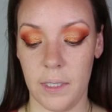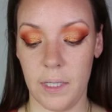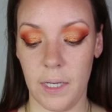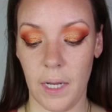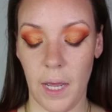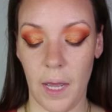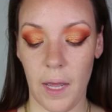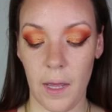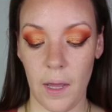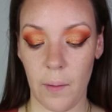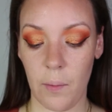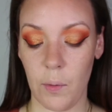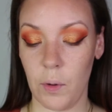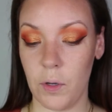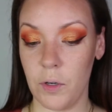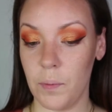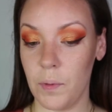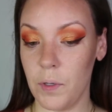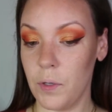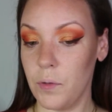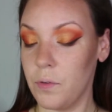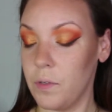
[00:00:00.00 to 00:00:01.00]
Today I'm going
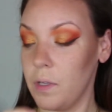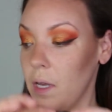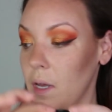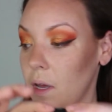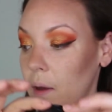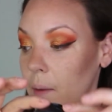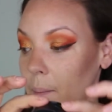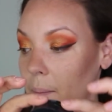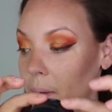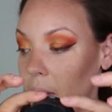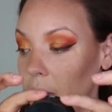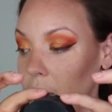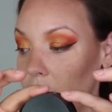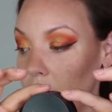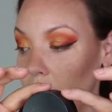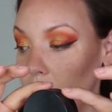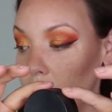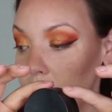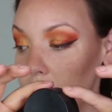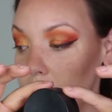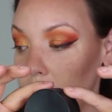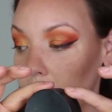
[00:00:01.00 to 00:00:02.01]
to be using my
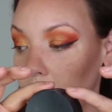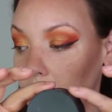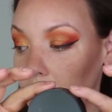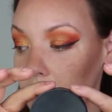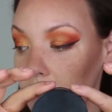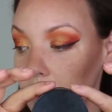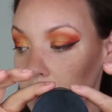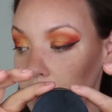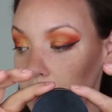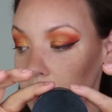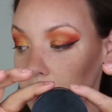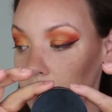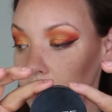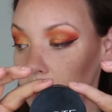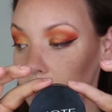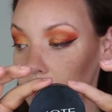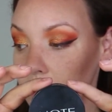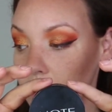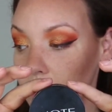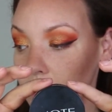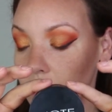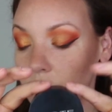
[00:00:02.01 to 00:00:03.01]
Note blush
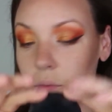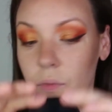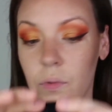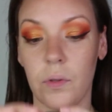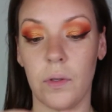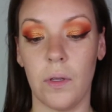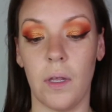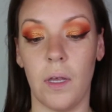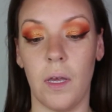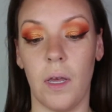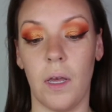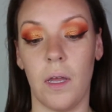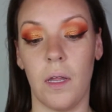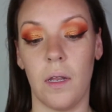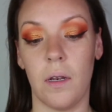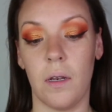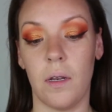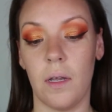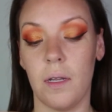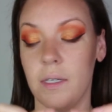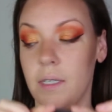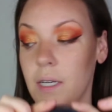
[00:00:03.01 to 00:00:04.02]

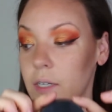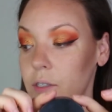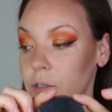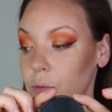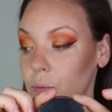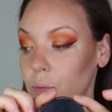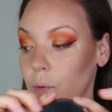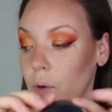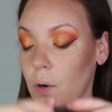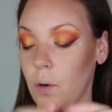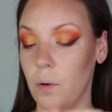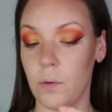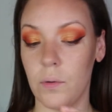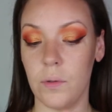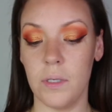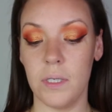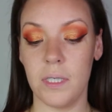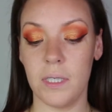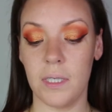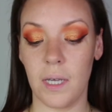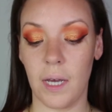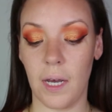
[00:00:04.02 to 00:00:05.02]
in Desert
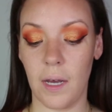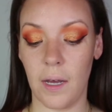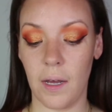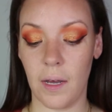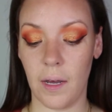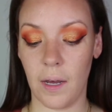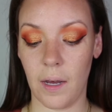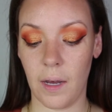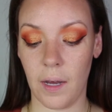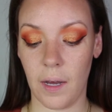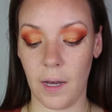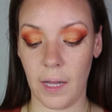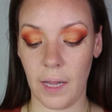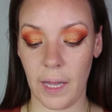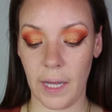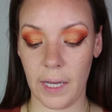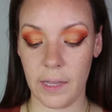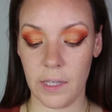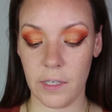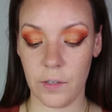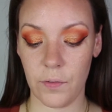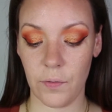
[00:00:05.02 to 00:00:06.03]
Rose. I
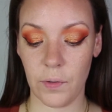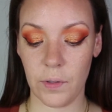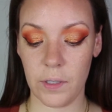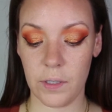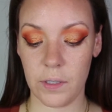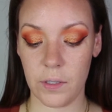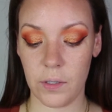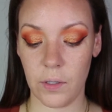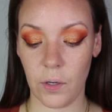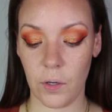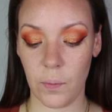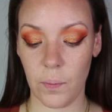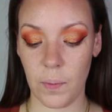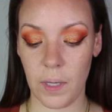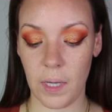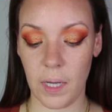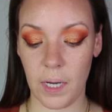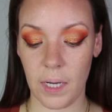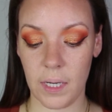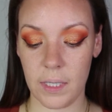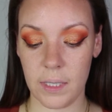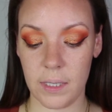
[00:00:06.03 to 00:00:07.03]
like this for this look
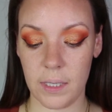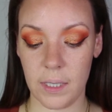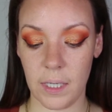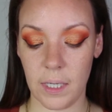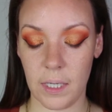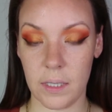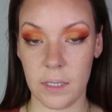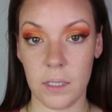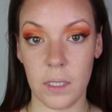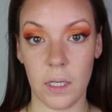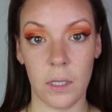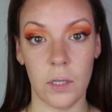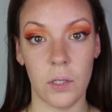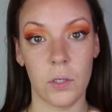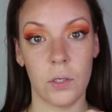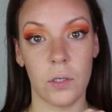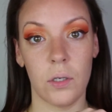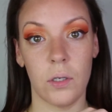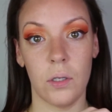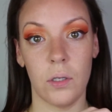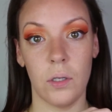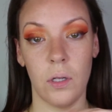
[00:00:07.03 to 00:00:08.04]
because it's a
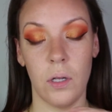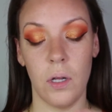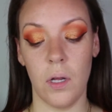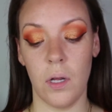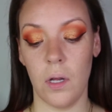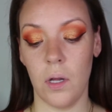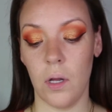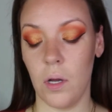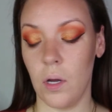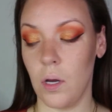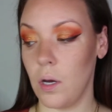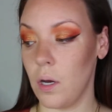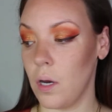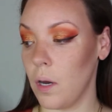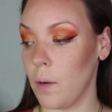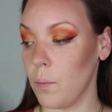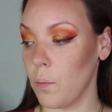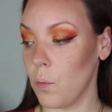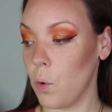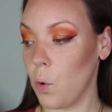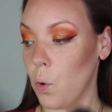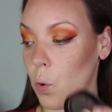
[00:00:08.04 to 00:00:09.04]
little
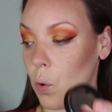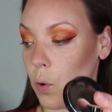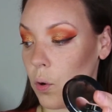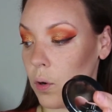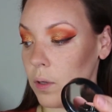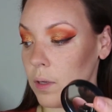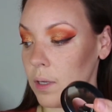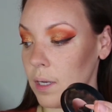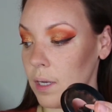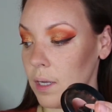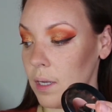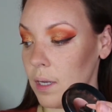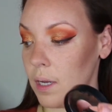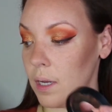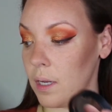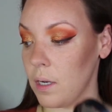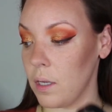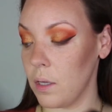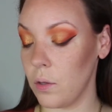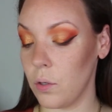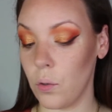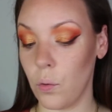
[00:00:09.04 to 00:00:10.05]
corally
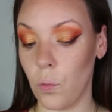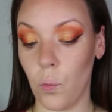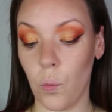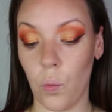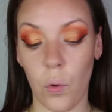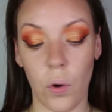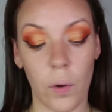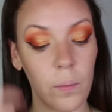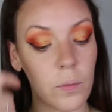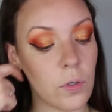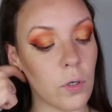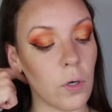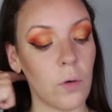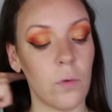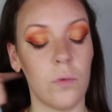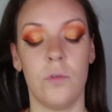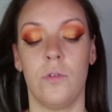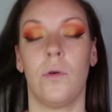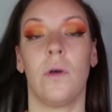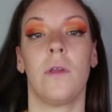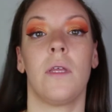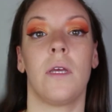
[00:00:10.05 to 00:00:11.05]
and a little warm
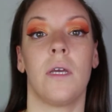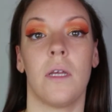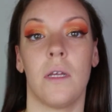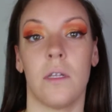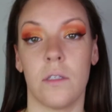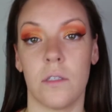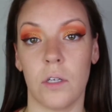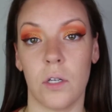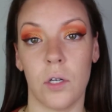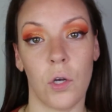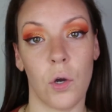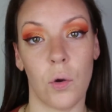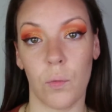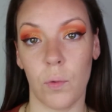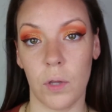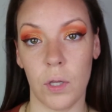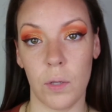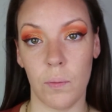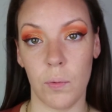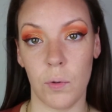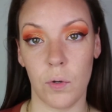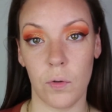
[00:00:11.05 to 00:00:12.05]
tone, so I think it's going to go
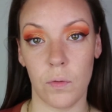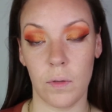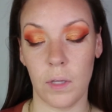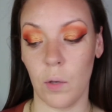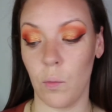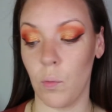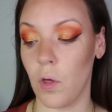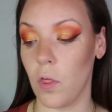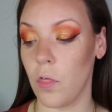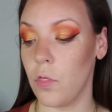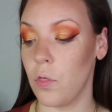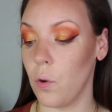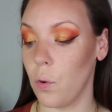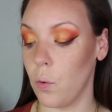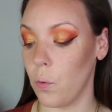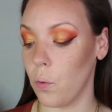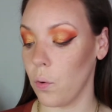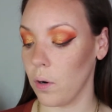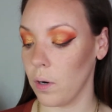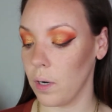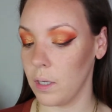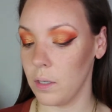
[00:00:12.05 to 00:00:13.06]
really beautifully with the
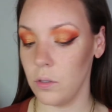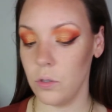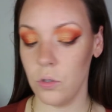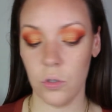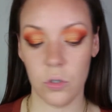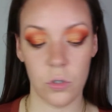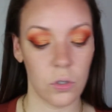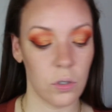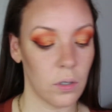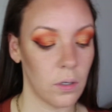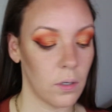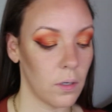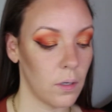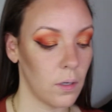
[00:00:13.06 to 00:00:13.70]
orange.